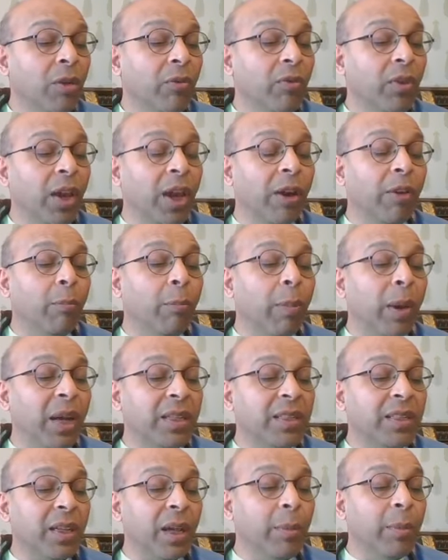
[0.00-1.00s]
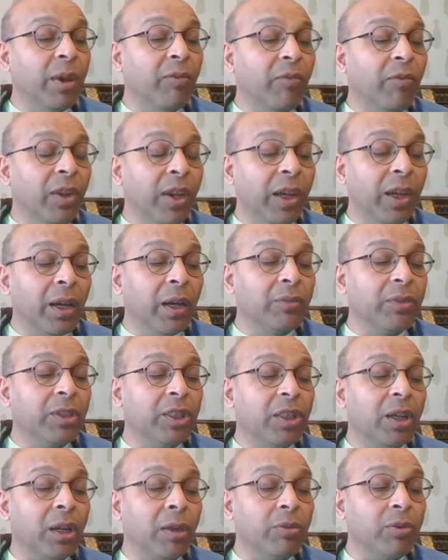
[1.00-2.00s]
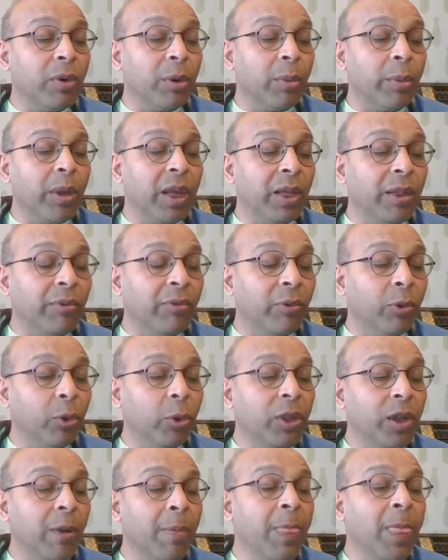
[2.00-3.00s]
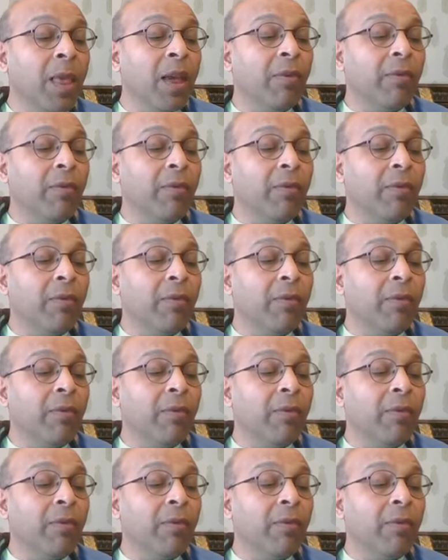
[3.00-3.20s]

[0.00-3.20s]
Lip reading: we have balsamic vinegar, which comes from California,